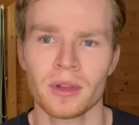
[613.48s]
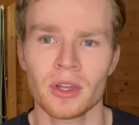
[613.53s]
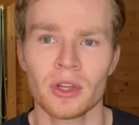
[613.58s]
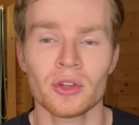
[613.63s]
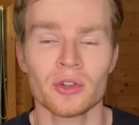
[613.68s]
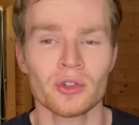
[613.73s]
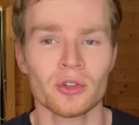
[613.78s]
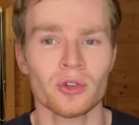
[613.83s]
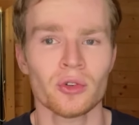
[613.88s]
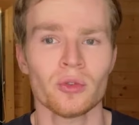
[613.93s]

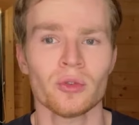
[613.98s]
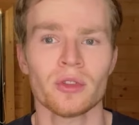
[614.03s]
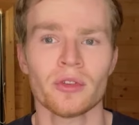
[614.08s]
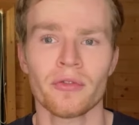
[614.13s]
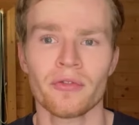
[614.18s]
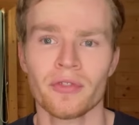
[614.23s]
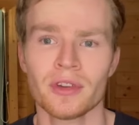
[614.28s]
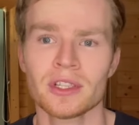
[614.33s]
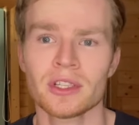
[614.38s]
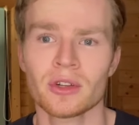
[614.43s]
to the
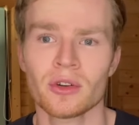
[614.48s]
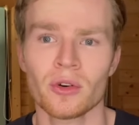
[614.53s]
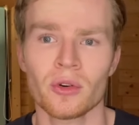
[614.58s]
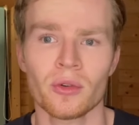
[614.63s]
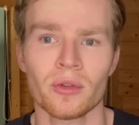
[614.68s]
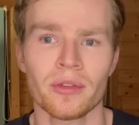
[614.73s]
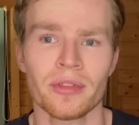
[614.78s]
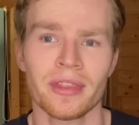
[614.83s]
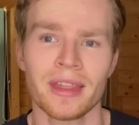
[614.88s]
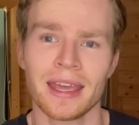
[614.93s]

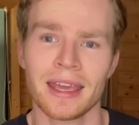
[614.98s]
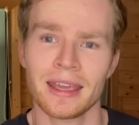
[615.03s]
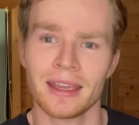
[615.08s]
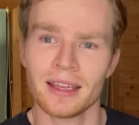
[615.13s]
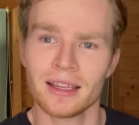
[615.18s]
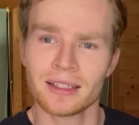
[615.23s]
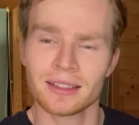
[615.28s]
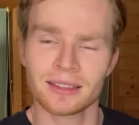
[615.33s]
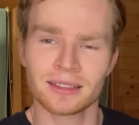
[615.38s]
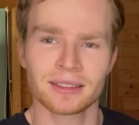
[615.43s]
physical. They
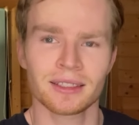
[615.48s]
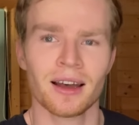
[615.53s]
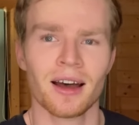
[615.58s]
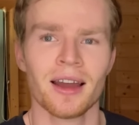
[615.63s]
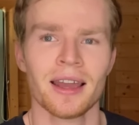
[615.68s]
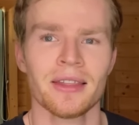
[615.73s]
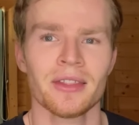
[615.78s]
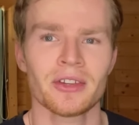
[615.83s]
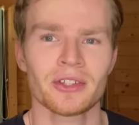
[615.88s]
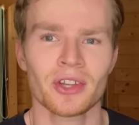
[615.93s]

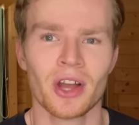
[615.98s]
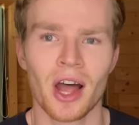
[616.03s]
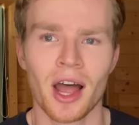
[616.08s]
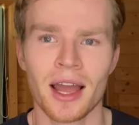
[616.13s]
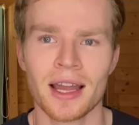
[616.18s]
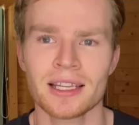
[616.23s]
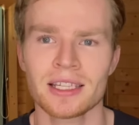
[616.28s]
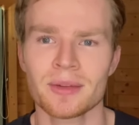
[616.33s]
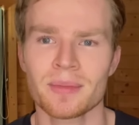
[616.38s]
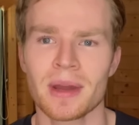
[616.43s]
start in those
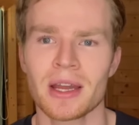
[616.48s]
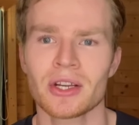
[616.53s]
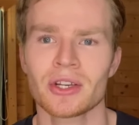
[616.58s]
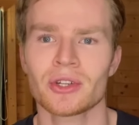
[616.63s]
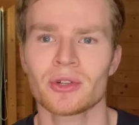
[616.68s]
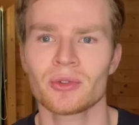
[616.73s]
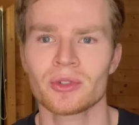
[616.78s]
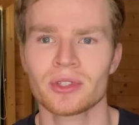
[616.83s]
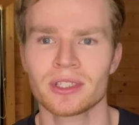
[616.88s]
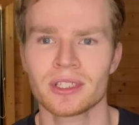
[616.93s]
higher
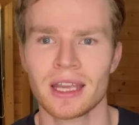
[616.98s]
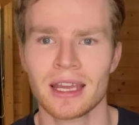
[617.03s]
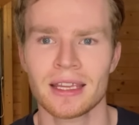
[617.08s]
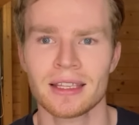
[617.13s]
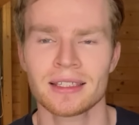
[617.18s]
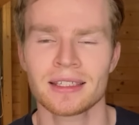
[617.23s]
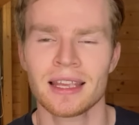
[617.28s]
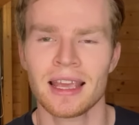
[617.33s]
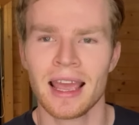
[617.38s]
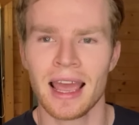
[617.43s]
dimensional
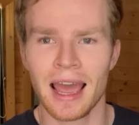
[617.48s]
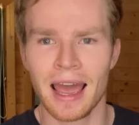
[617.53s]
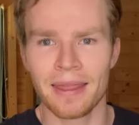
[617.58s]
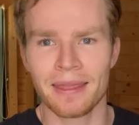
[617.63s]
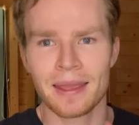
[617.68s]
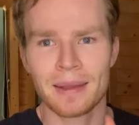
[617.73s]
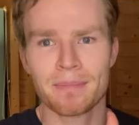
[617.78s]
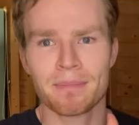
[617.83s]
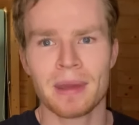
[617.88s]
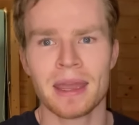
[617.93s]
states and
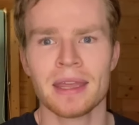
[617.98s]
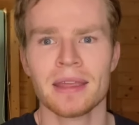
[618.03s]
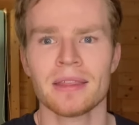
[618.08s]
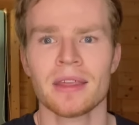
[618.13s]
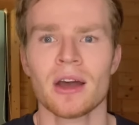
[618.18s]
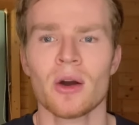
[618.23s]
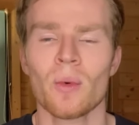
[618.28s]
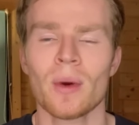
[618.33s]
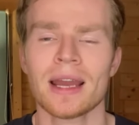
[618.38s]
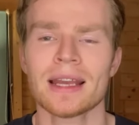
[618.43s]
they make
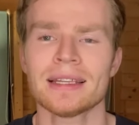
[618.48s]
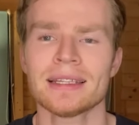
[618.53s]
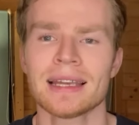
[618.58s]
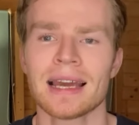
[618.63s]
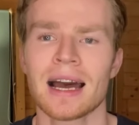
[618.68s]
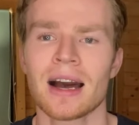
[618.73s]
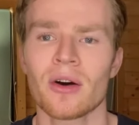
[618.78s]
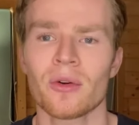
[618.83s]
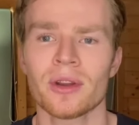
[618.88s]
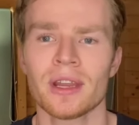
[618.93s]
their way
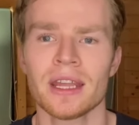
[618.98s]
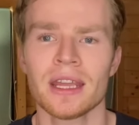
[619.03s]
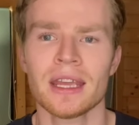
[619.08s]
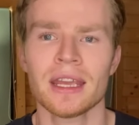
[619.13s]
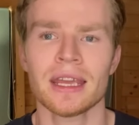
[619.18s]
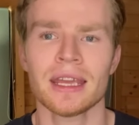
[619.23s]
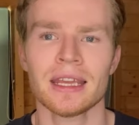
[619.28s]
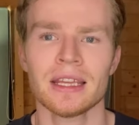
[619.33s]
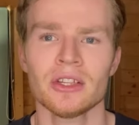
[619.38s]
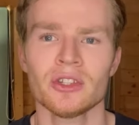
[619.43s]
down
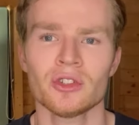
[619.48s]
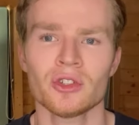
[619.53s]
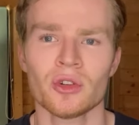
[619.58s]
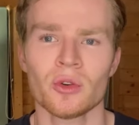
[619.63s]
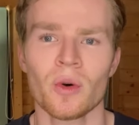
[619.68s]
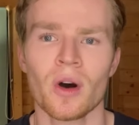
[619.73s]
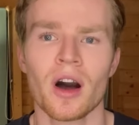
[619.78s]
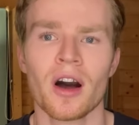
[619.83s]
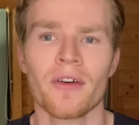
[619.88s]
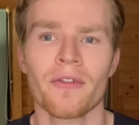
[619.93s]

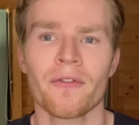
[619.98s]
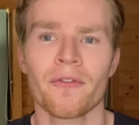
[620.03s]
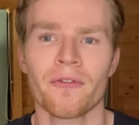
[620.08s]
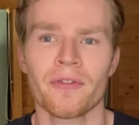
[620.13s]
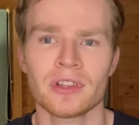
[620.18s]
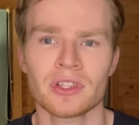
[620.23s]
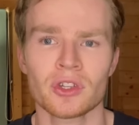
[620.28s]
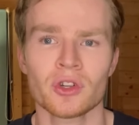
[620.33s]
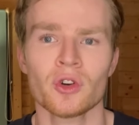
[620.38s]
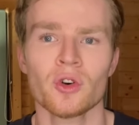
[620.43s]
into our
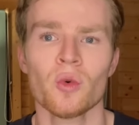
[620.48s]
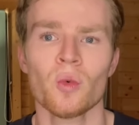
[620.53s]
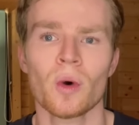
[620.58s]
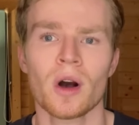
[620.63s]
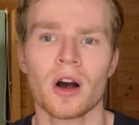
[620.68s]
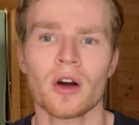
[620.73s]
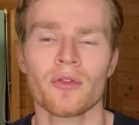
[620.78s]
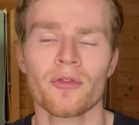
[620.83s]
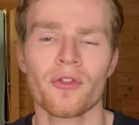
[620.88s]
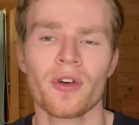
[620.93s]
physical
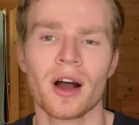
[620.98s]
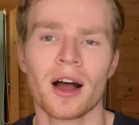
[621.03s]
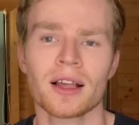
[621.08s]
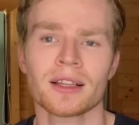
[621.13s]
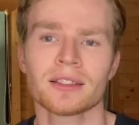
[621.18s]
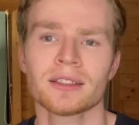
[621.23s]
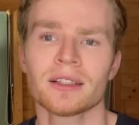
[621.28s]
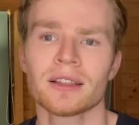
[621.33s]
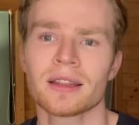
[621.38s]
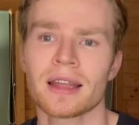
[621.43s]
world for us
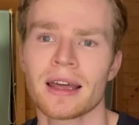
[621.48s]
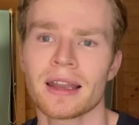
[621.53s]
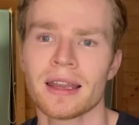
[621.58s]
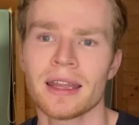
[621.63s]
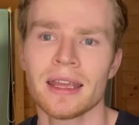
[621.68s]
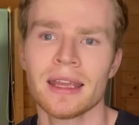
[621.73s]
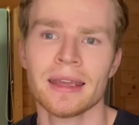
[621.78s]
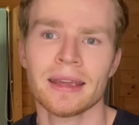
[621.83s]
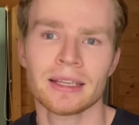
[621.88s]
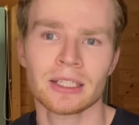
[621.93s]
to then
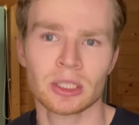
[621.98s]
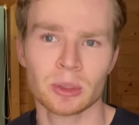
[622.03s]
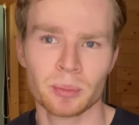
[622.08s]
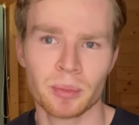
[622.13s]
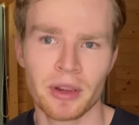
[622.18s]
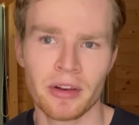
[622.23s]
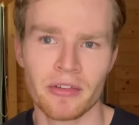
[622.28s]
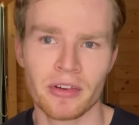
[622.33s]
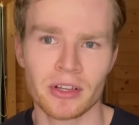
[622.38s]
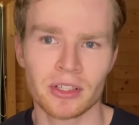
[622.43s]

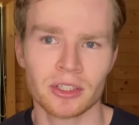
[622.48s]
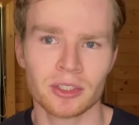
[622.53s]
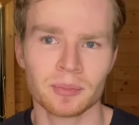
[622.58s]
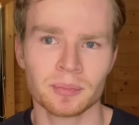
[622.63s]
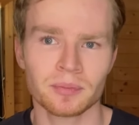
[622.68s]
experience.